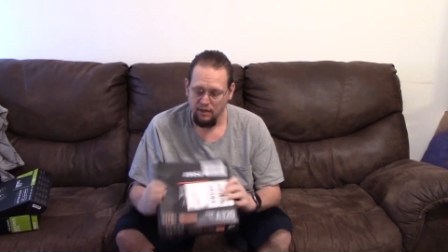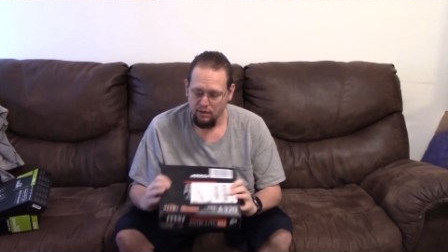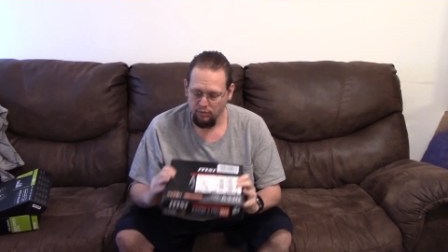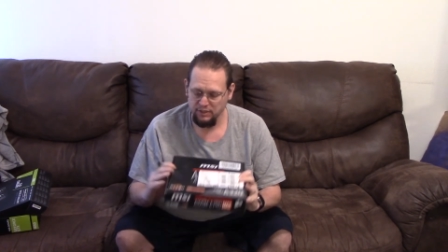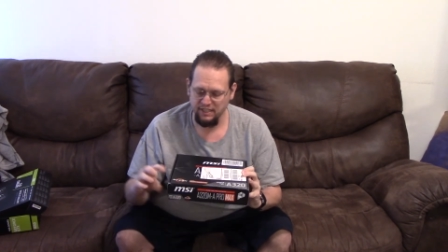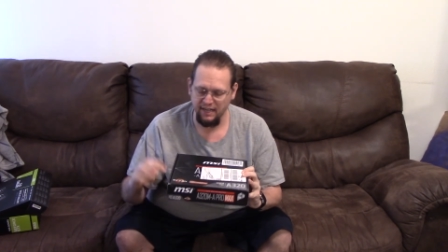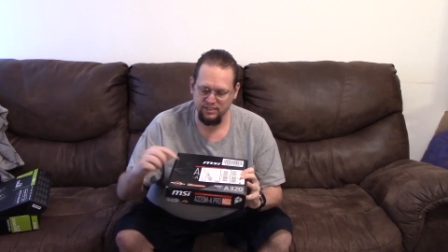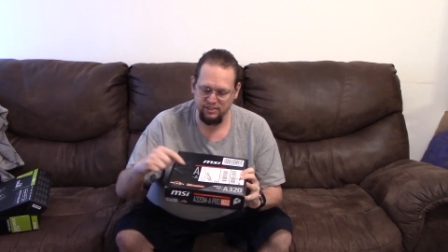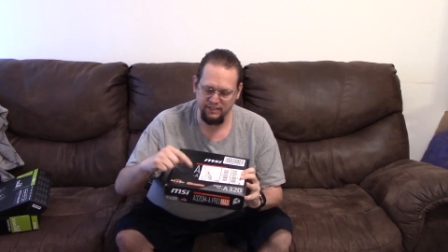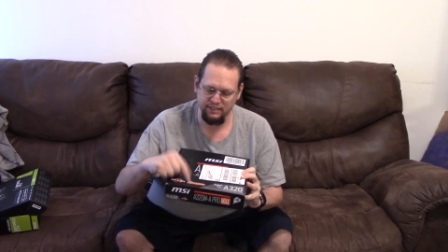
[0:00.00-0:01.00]
which is
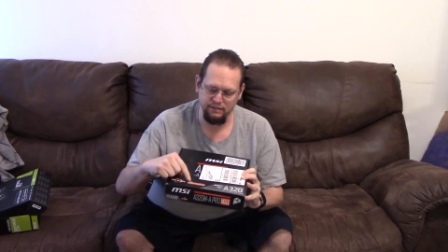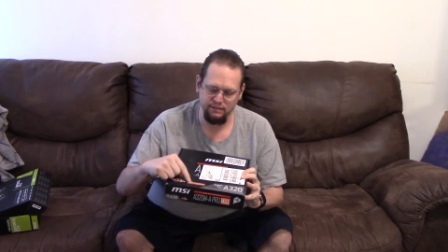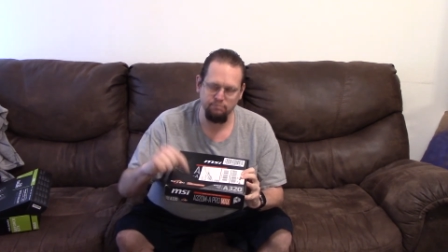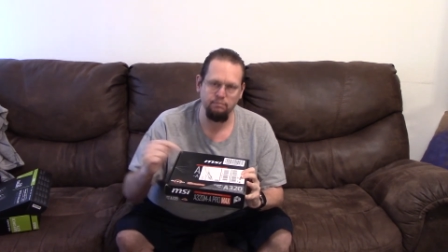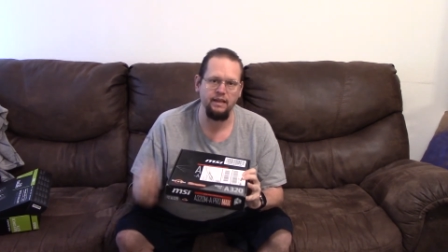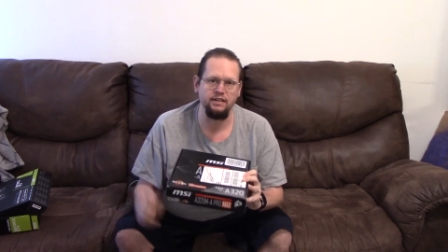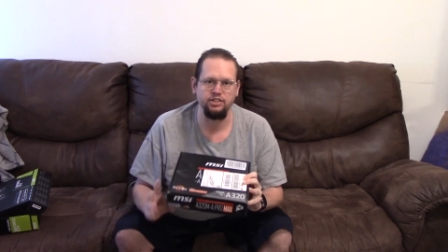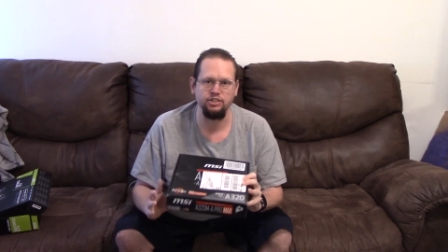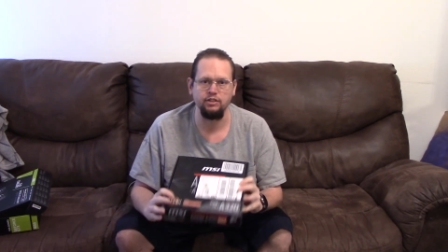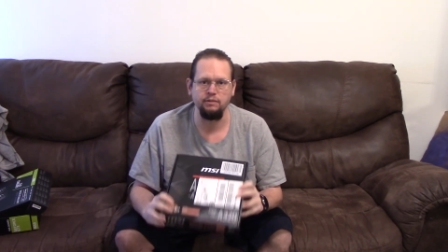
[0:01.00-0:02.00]
actually
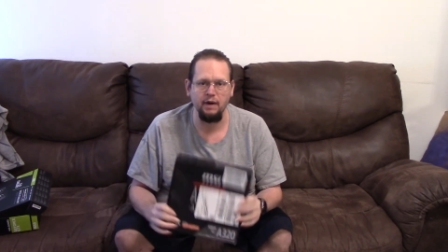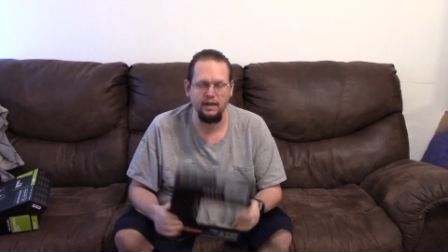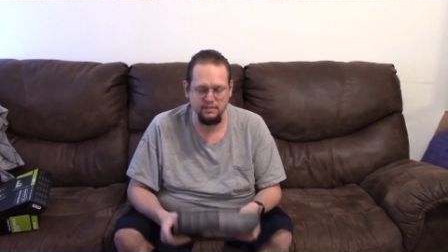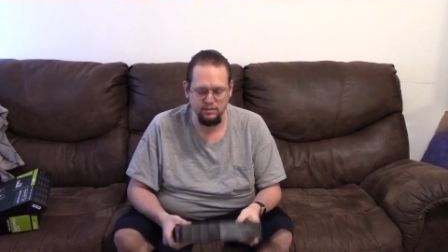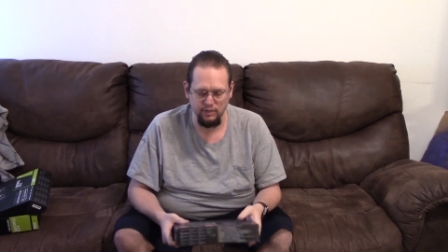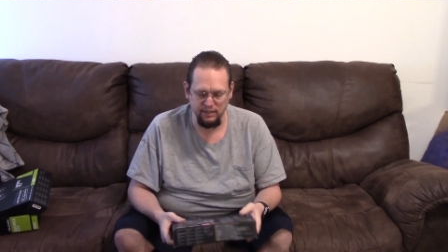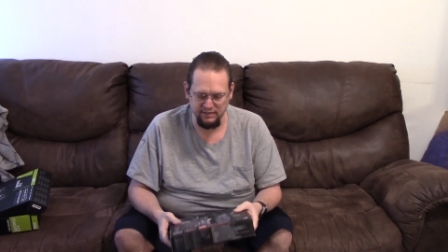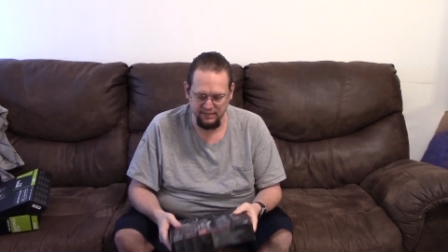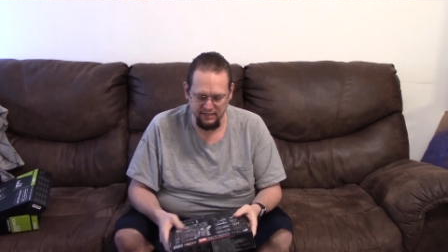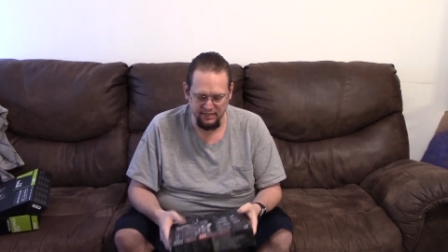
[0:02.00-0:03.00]
mentioned on the box as well. It
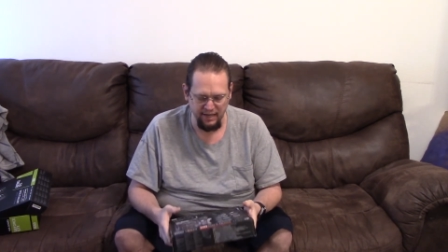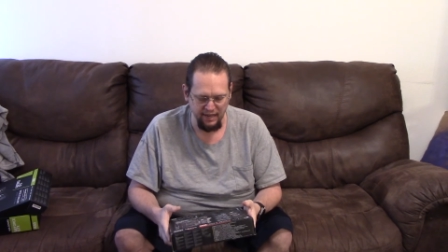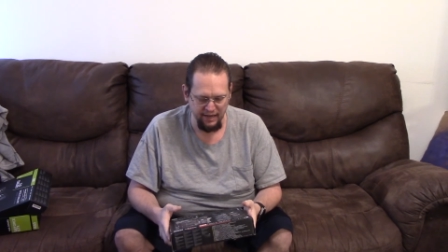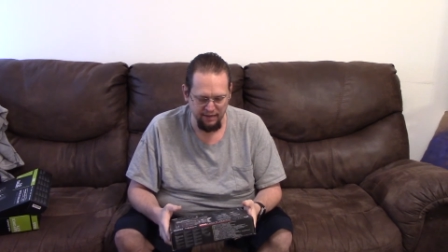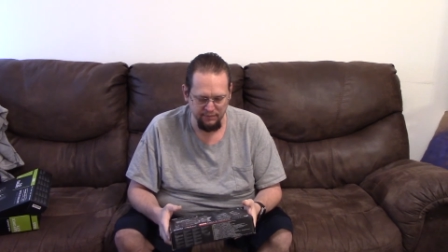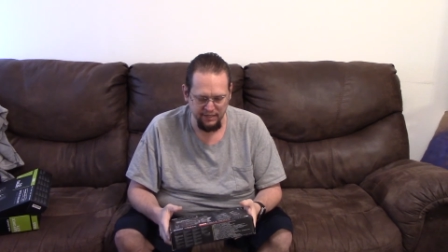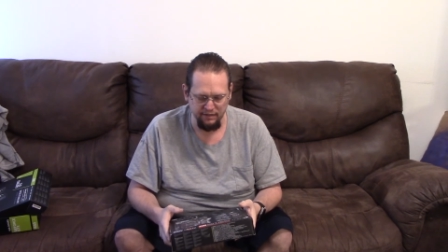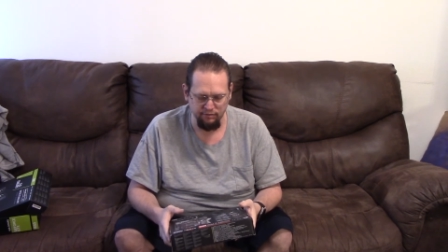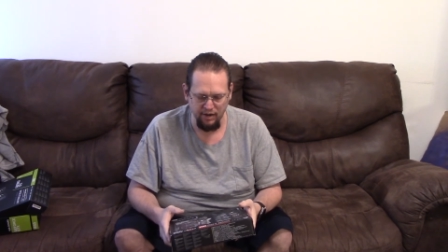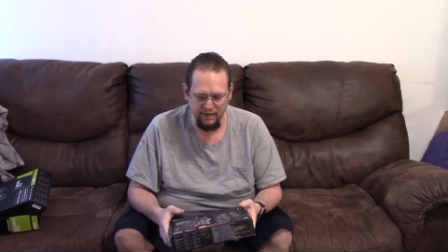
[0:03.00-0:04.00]
says
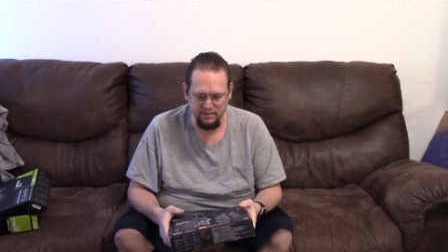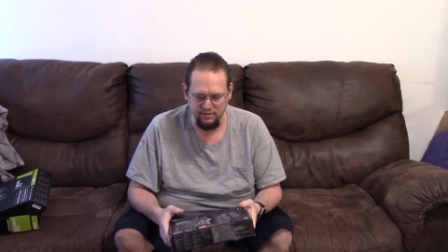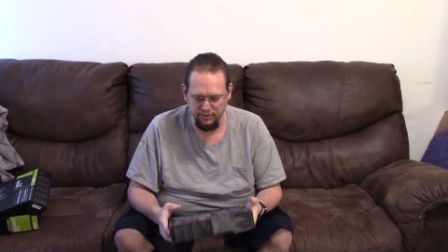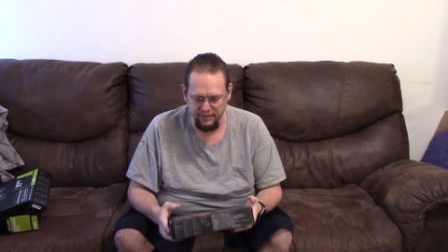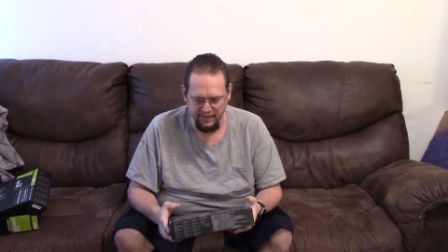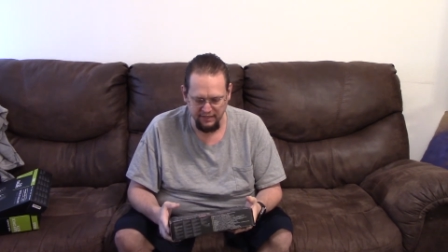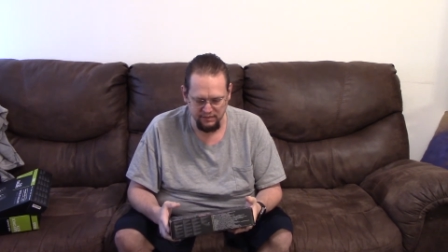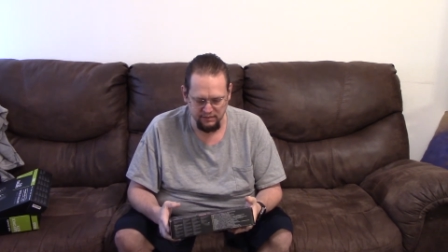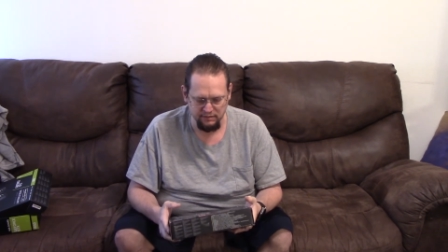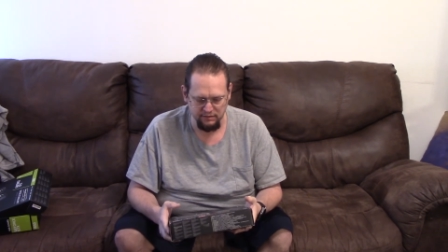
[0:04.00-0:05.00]
AMD Ryzen
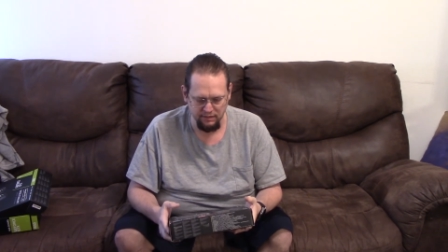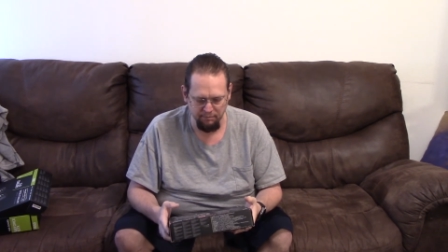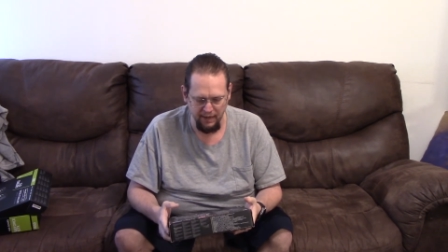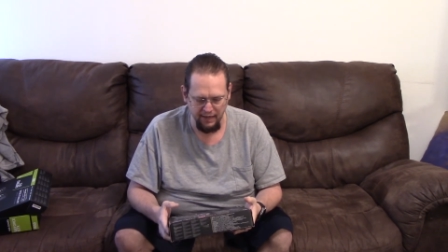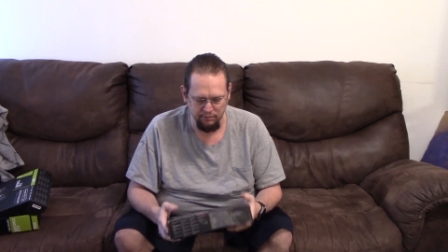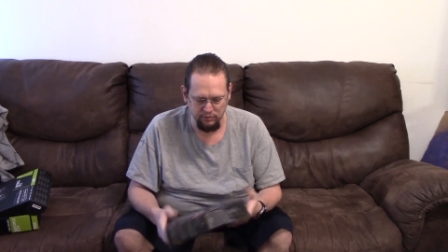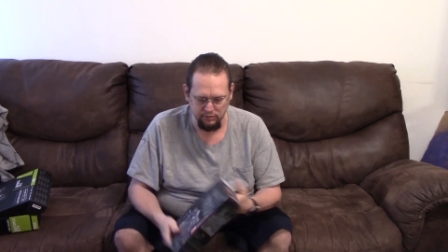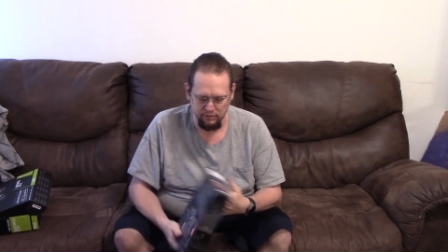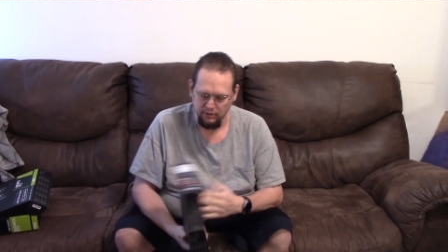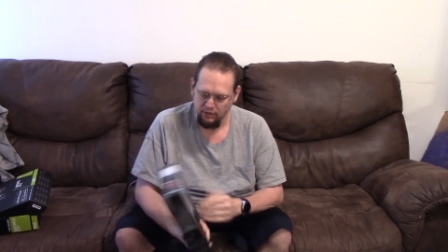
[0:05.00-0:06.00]
3000
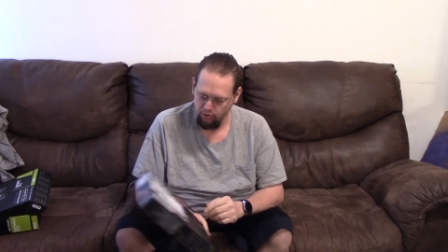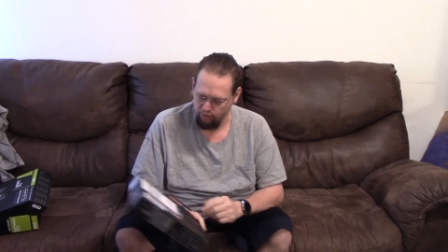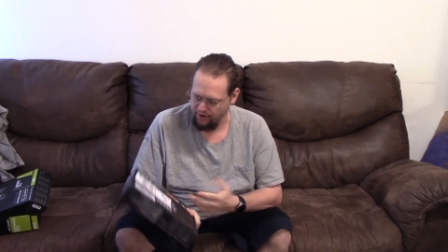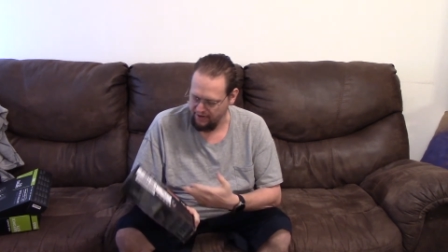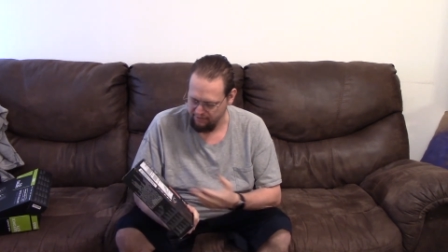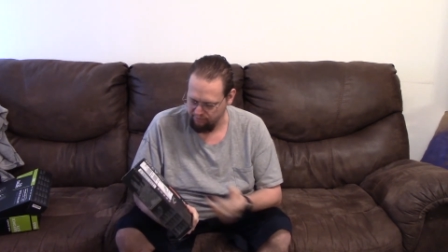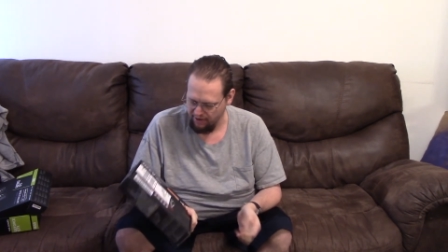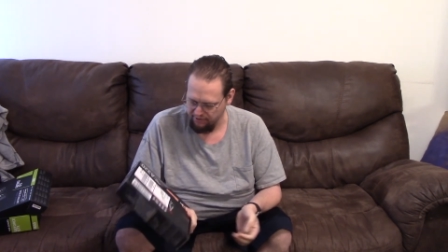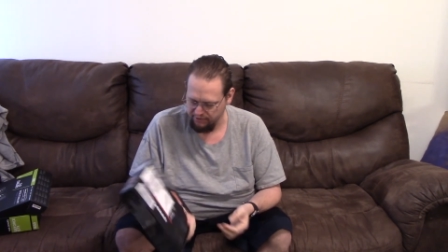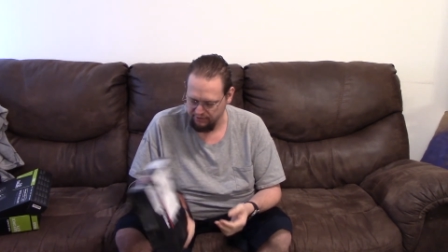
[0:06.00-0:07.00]
compatible, or ready
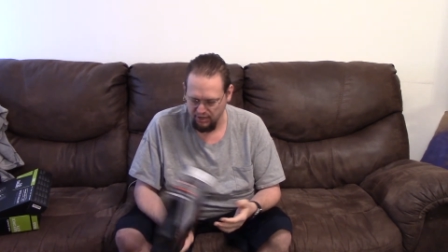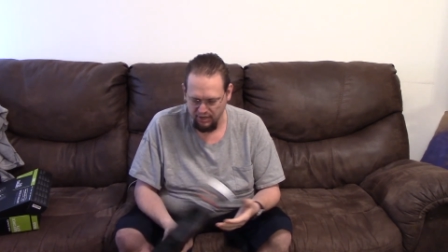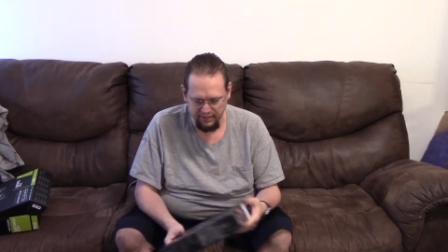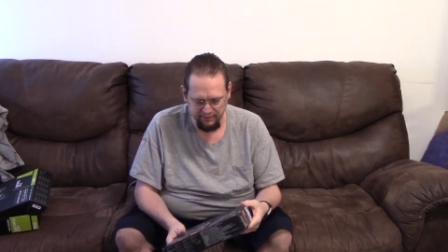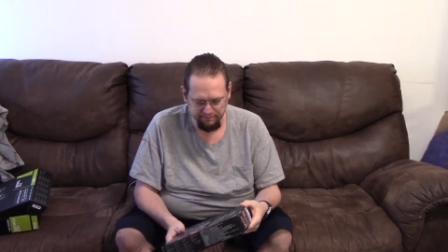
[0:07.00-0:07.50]
rather, sorry.